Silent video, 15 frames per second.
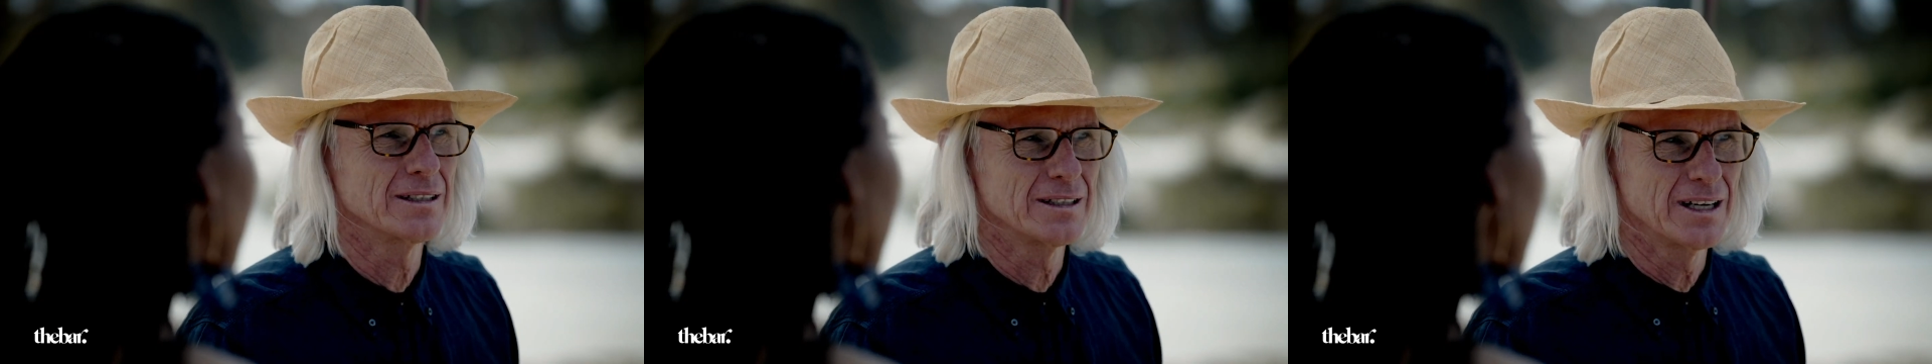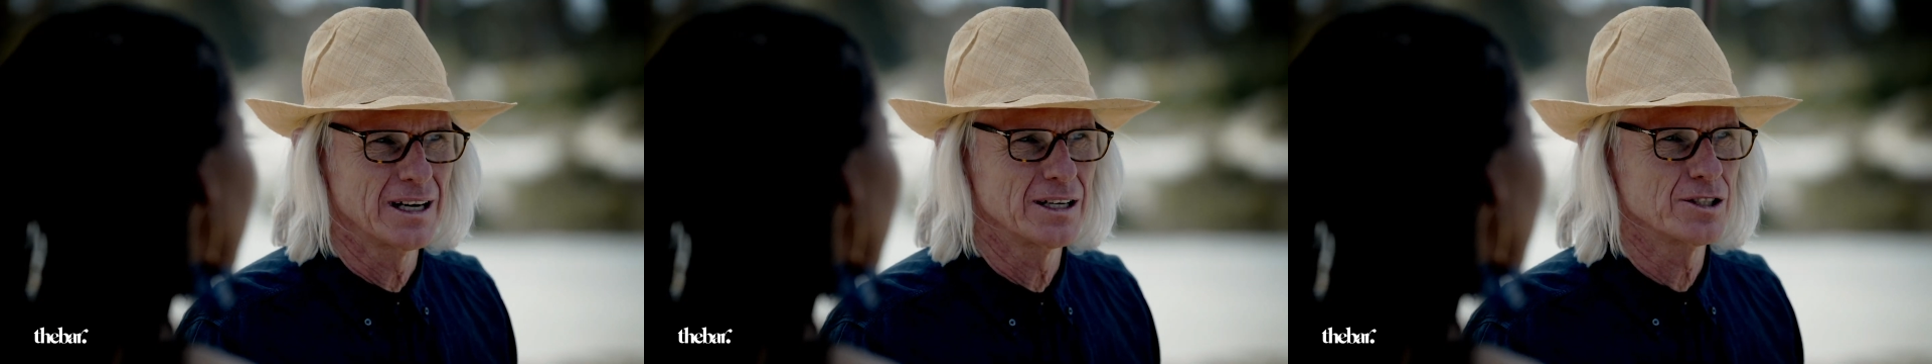
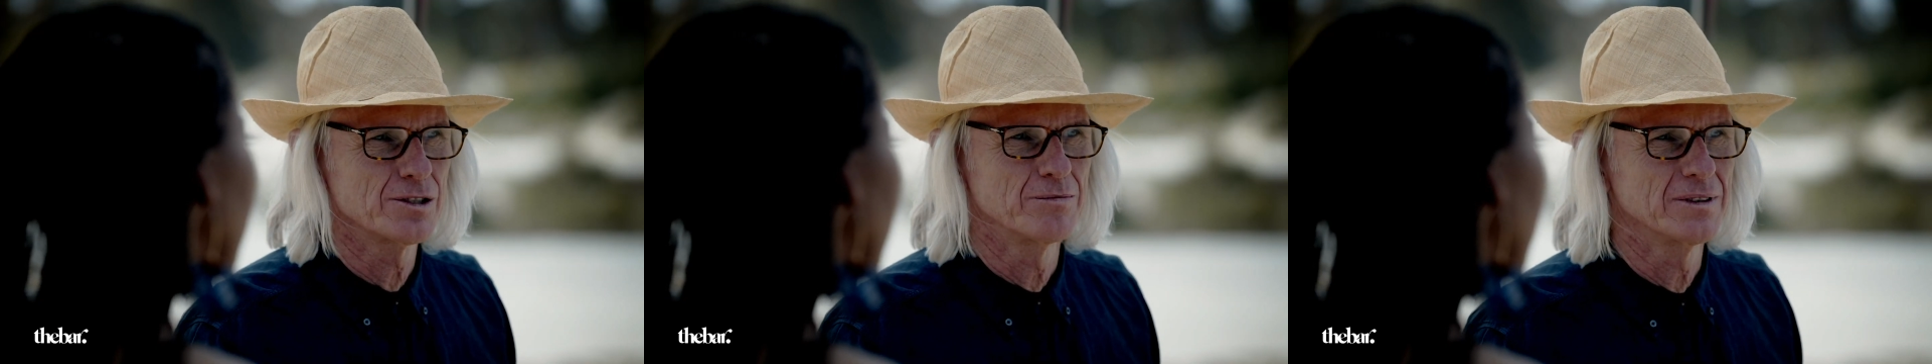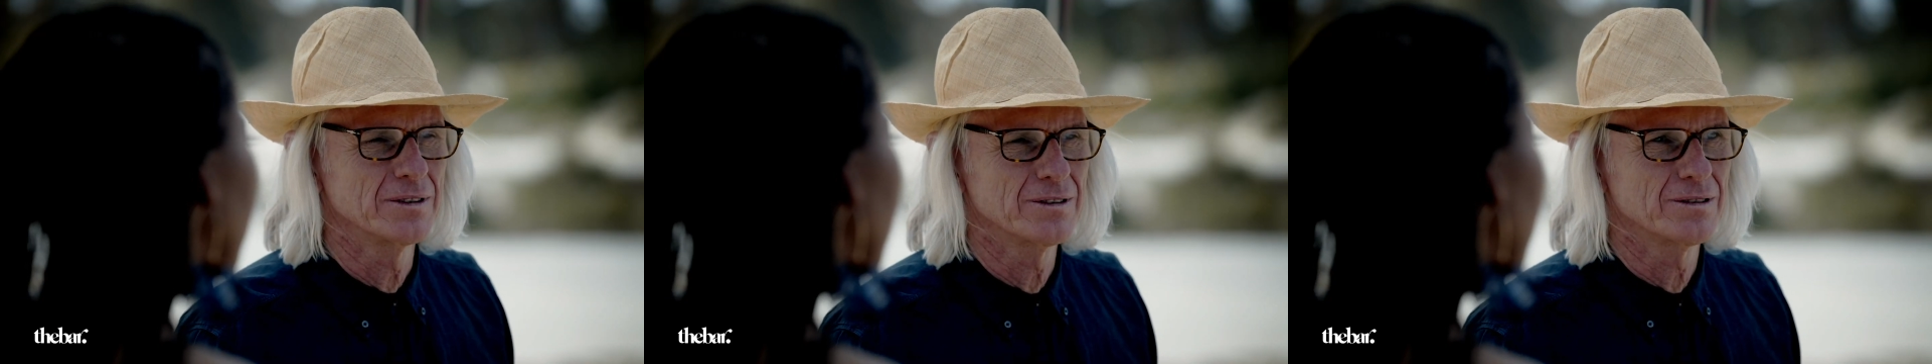
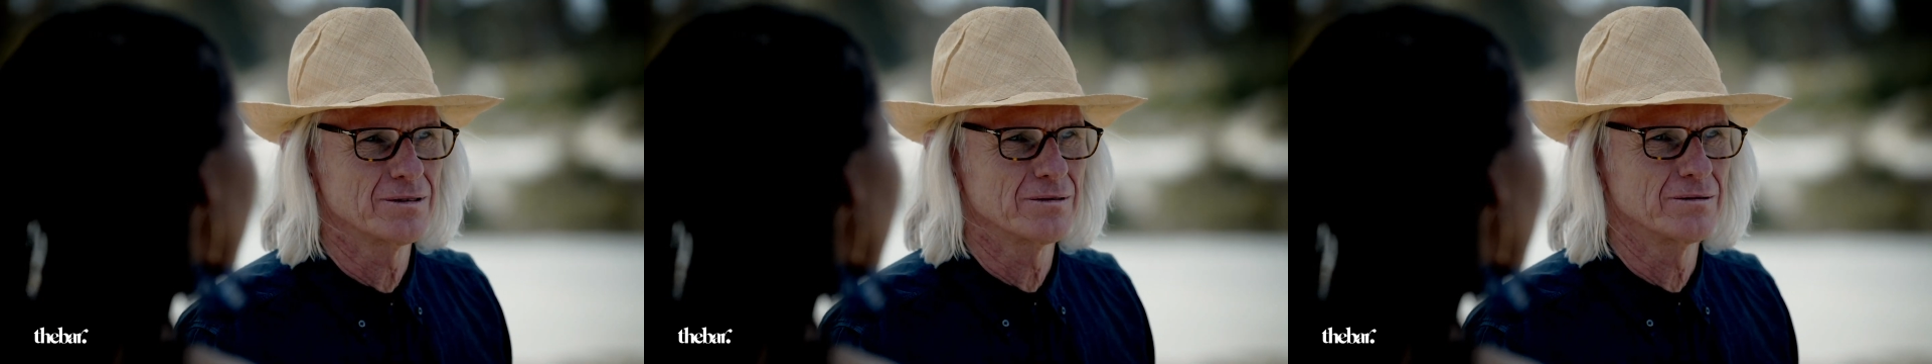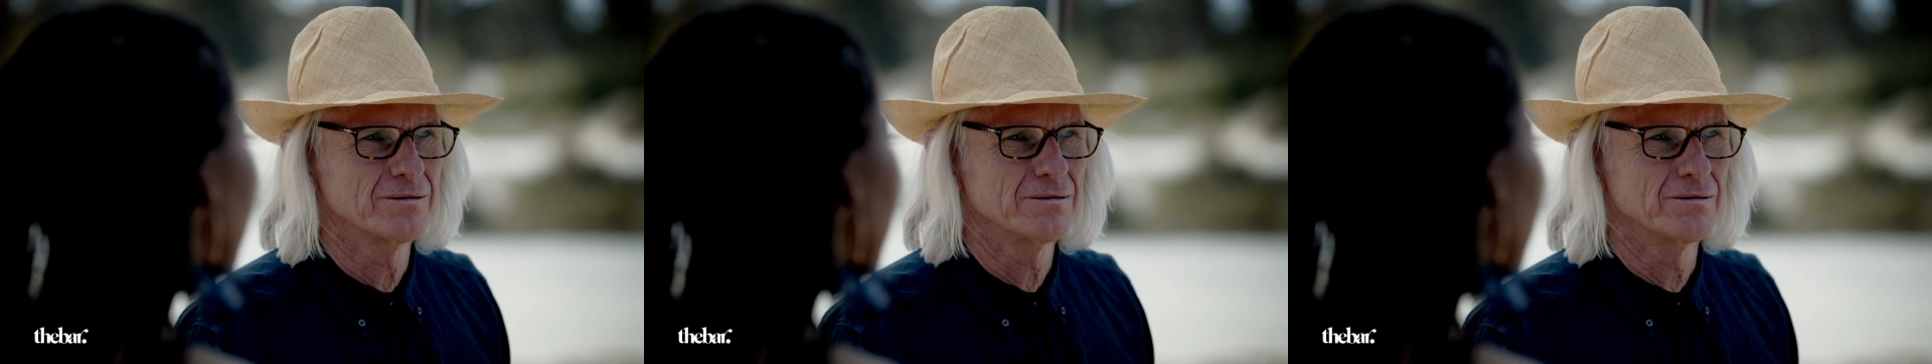engagement
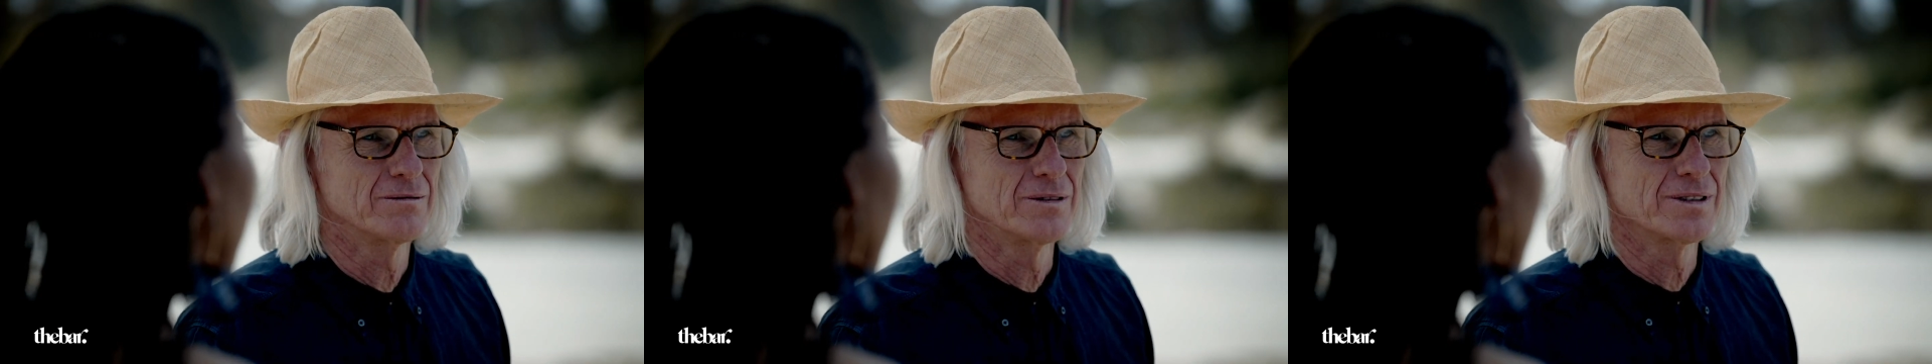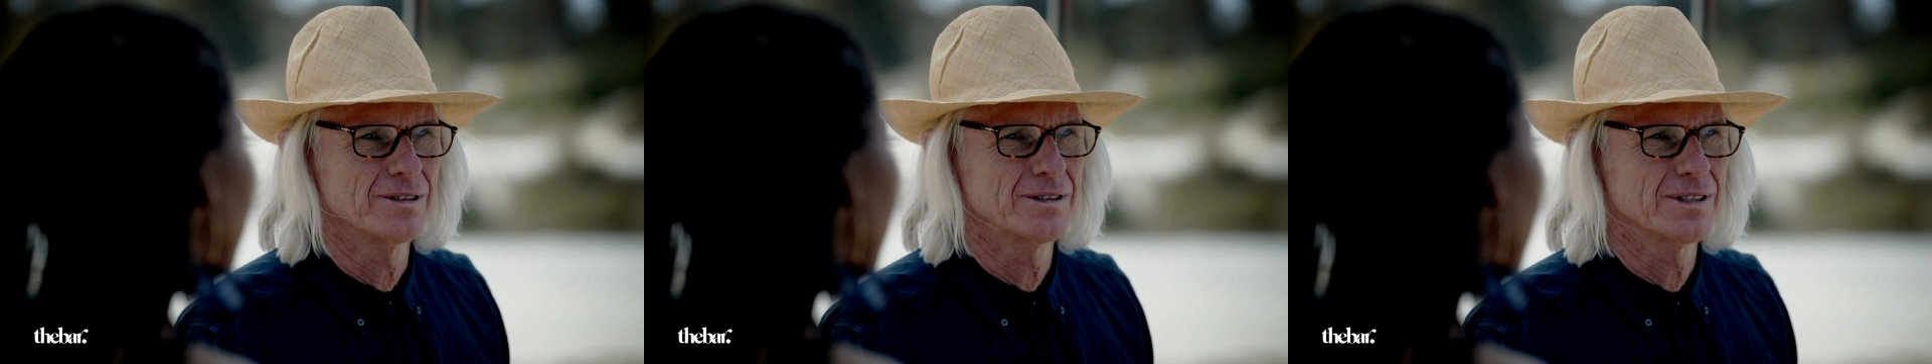
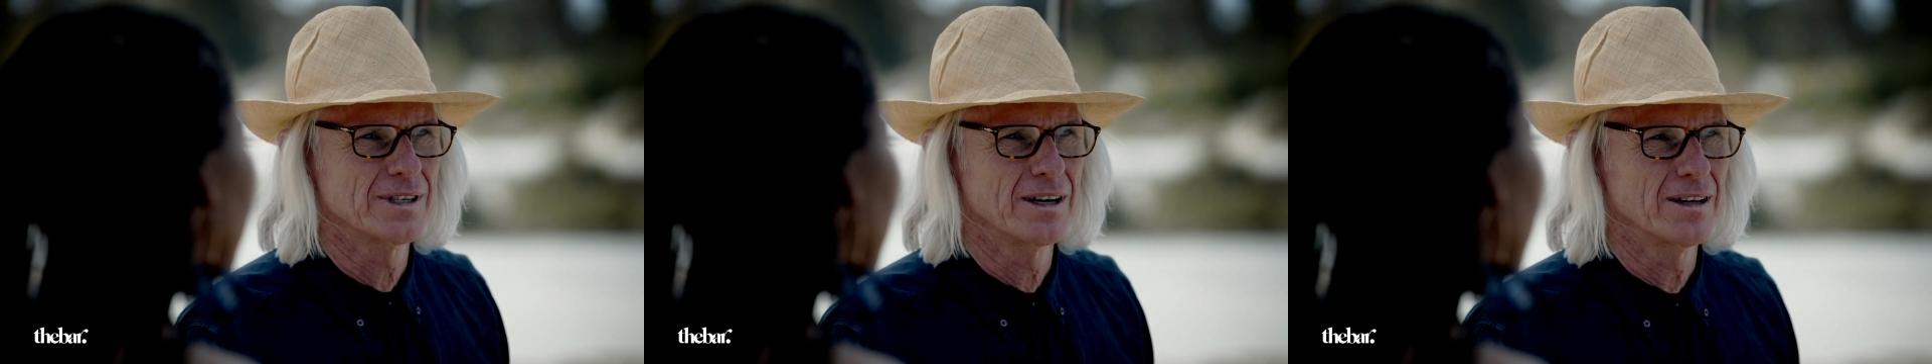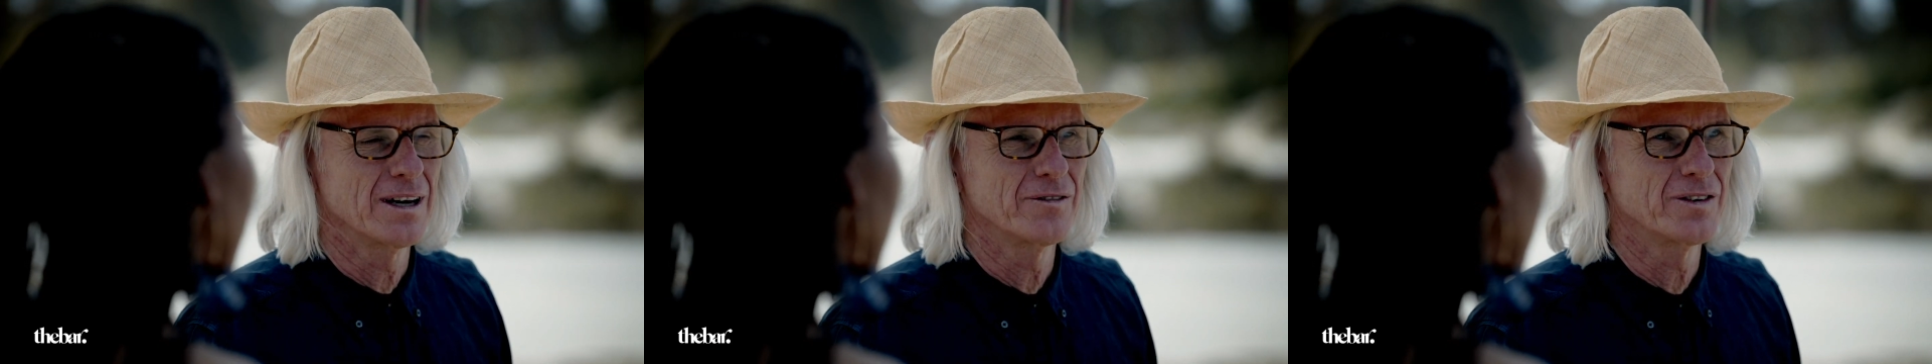with
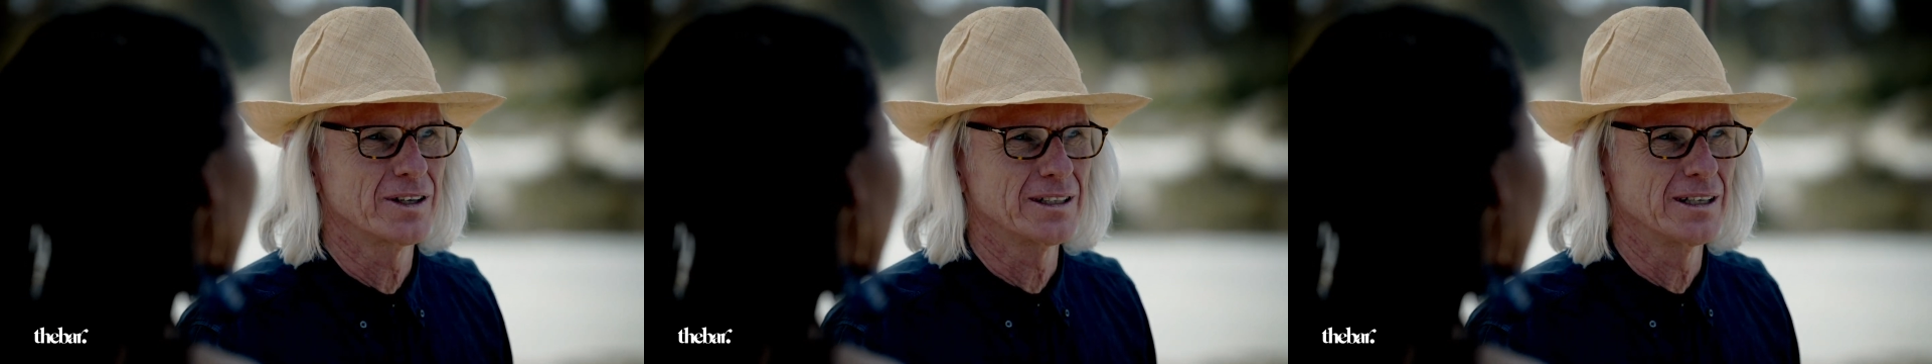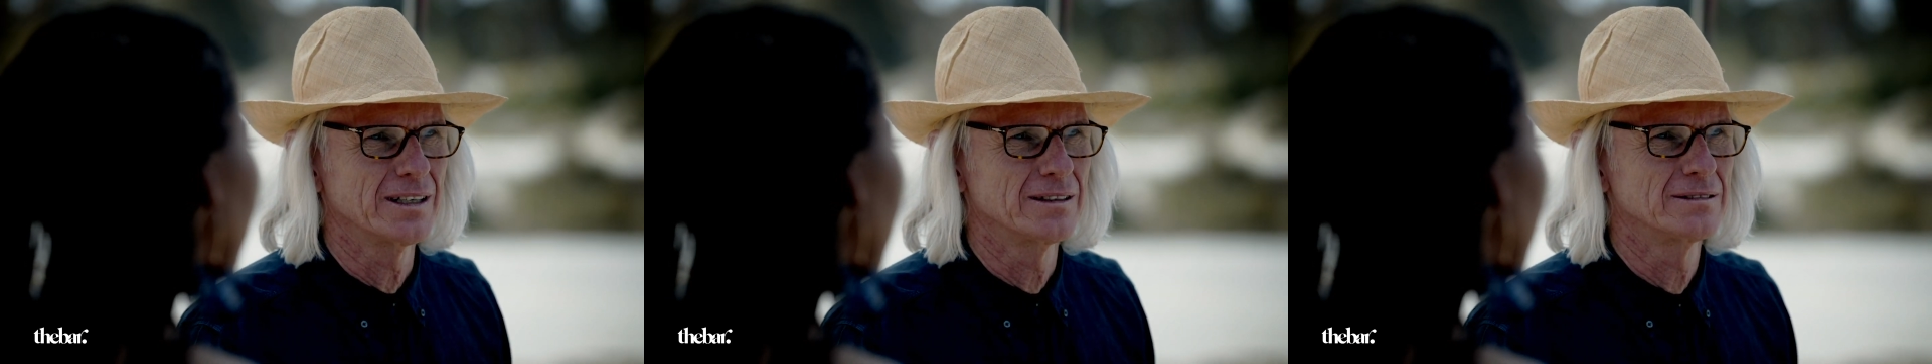South
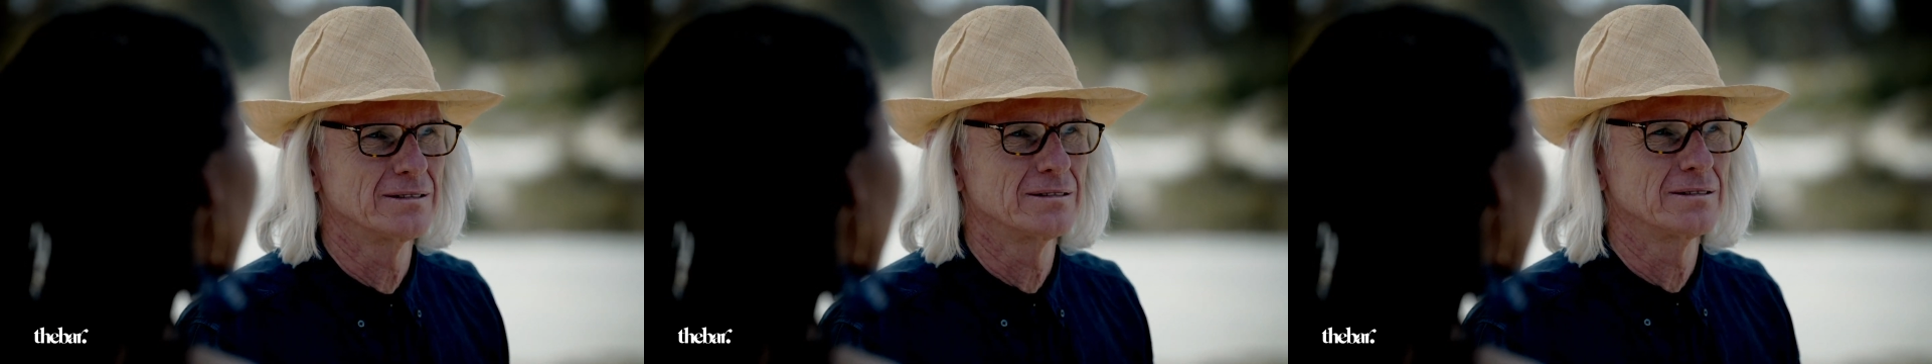Africa.